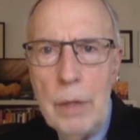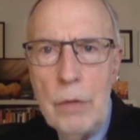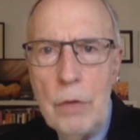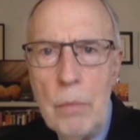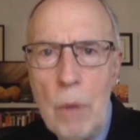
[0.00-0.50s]

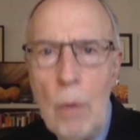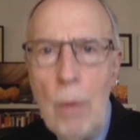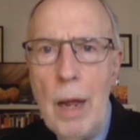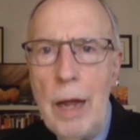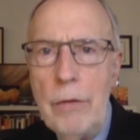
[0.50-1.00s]

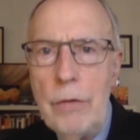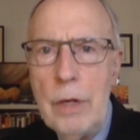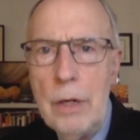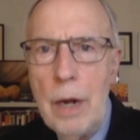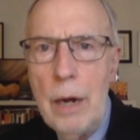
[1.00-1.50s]
mobilize the
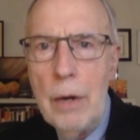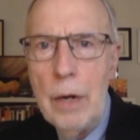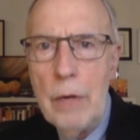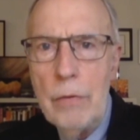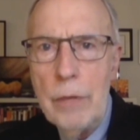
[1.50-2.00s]
entire
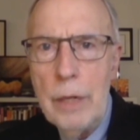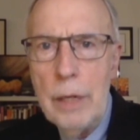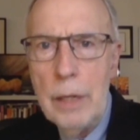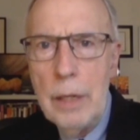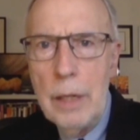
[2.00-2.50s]
country
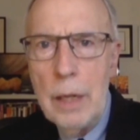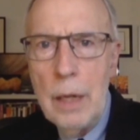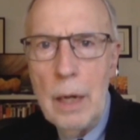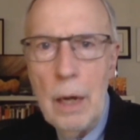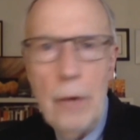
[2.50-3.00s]

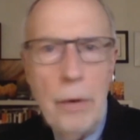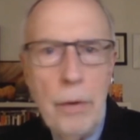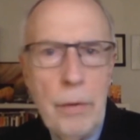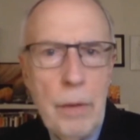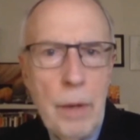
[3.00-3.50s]

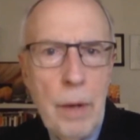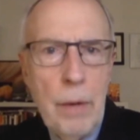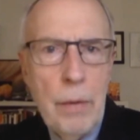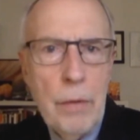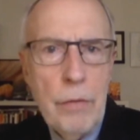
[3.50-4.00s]
under
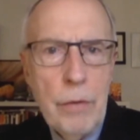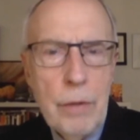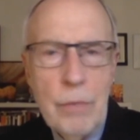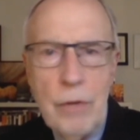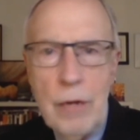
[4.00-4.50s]
the
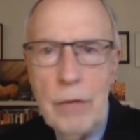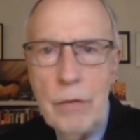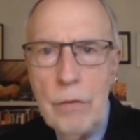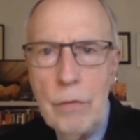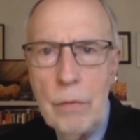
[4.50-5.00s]

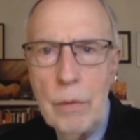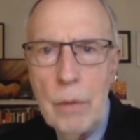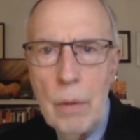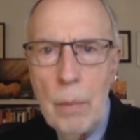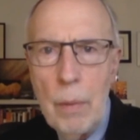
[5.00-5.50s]
circumstances
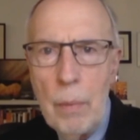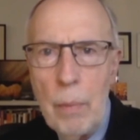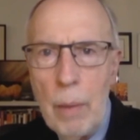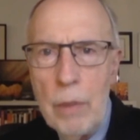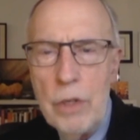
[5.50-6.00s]

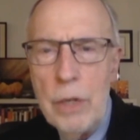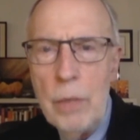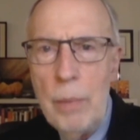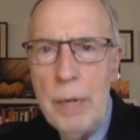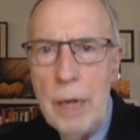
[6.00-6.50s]
by which he
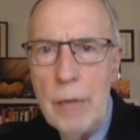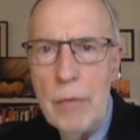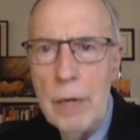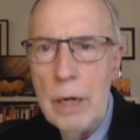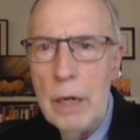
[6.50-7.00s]
will be
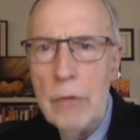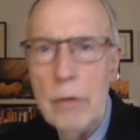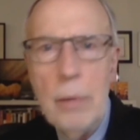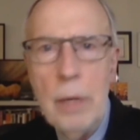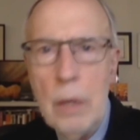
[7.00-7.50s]
governing is
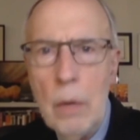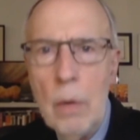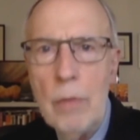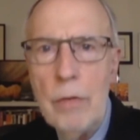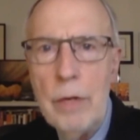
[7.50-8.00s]
going to be
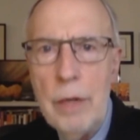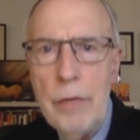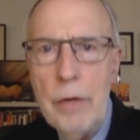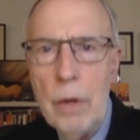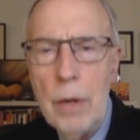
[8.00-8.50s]
enormously
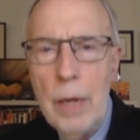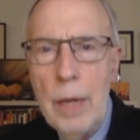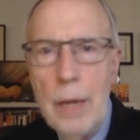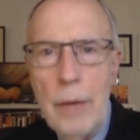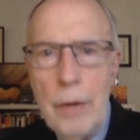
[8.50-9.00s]
difficult.
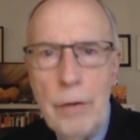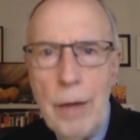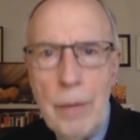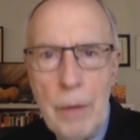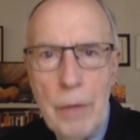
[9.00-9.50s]

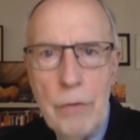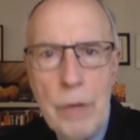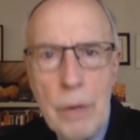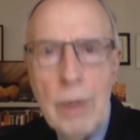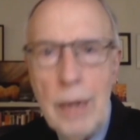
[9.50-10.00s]
there's
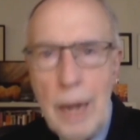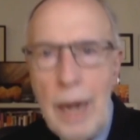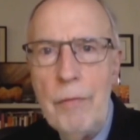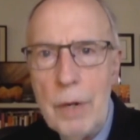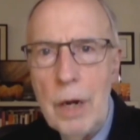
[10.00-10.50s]
nearly
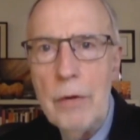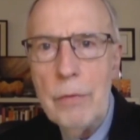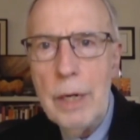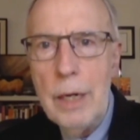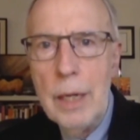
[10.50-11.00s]
half the
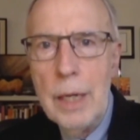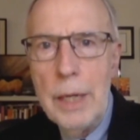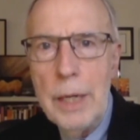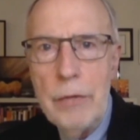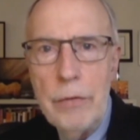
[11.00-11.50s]
country
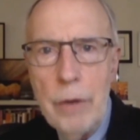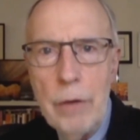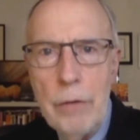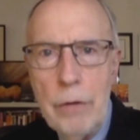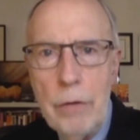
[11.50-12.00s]
that
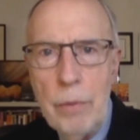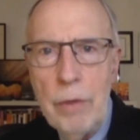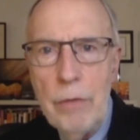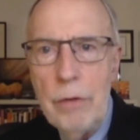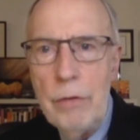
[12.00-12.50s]
starts his
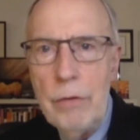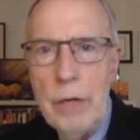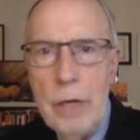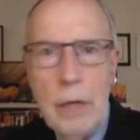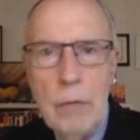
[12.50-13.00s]

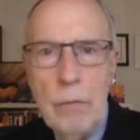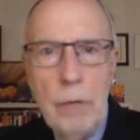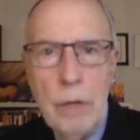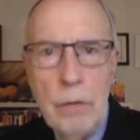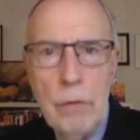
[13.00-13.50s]
presidency
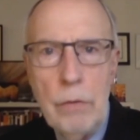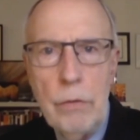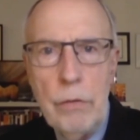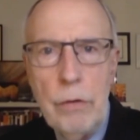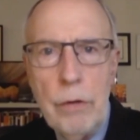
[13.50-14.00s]
in
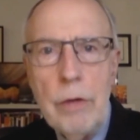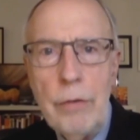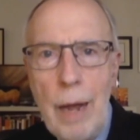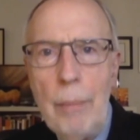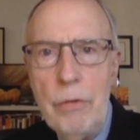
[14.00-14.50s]

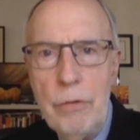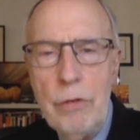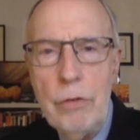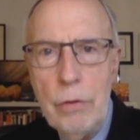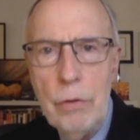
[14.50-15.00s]
serious
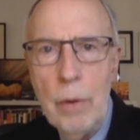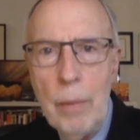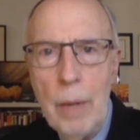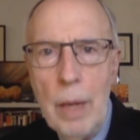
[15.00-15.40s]
opposition to him.